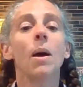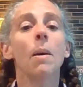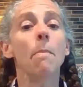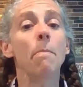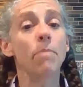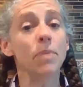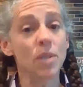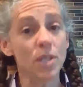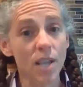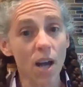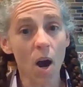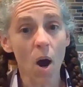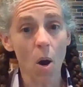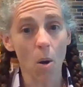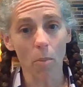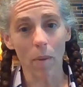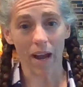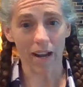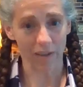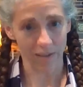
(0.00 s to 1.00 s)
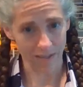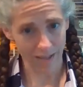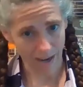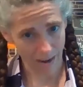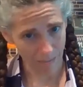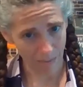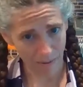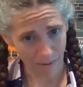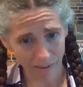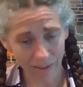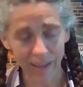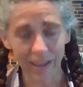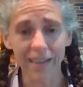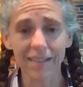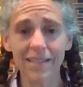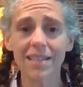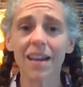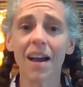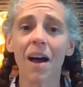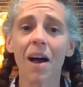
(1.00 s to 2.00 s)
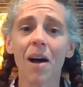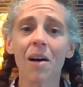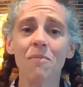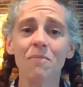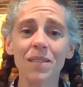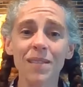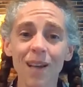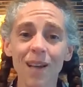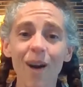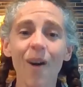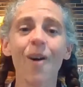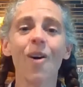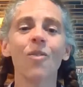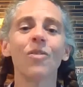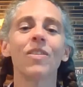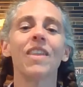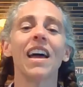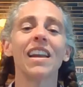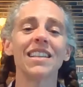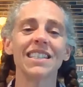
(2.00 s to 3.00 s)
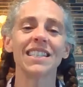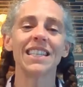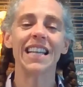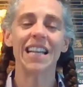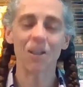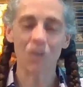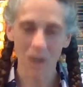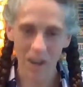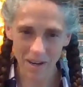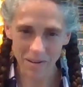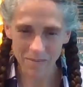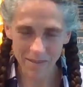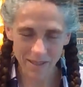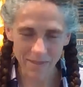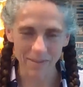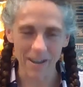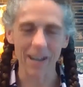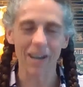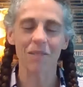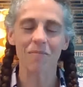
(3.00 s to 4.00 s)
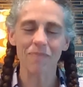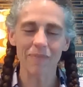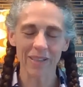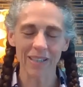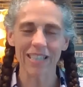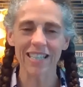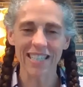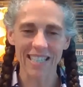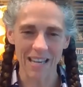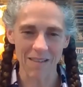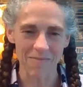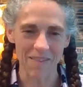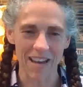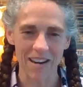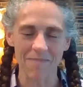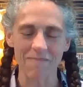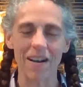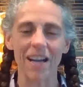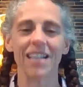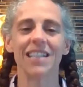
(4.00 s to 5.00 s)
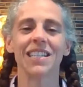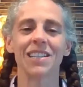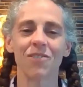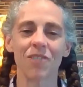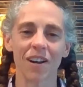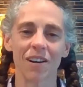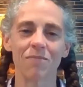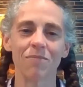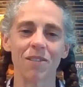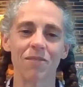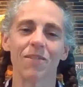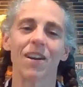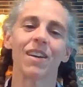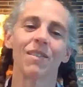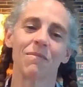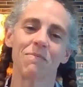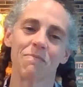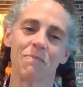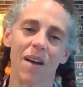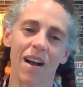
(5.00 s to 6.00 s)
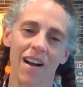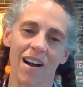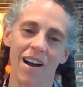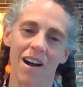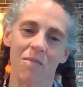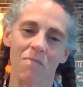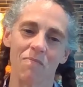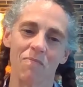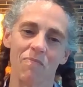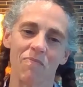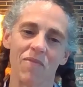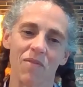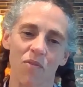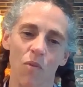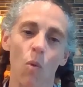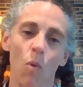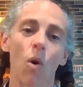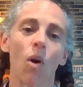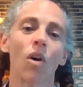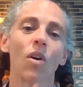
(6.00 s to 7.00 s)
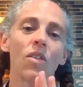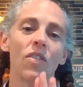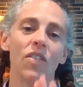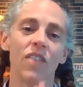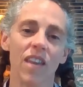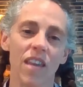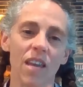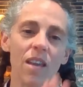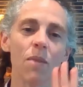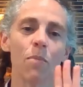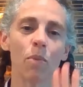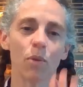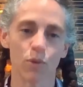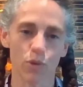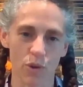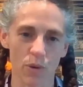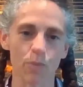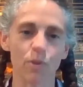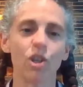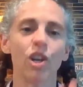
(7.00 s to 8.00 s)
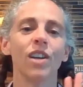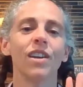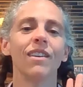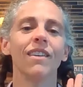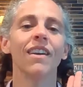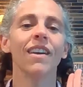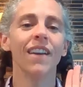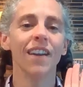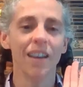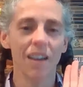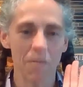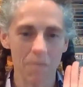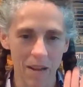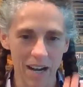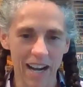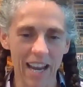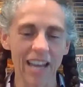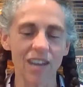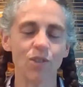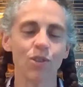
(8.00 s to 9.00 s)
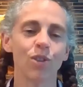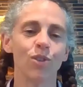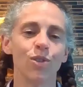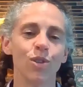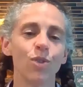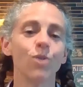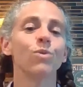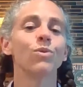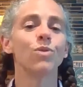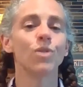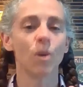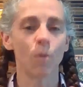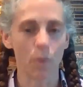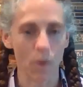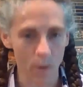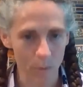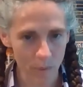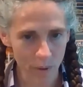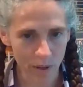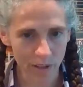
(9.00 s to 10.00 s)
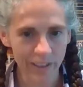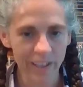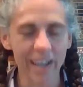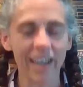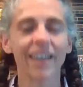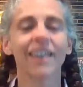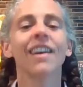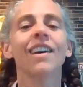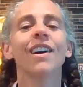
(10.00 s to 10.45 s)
So back on to happier things. So that is incredibly rare. Please keep that in mind. Incredibly rare for the prescription medications used appropriately.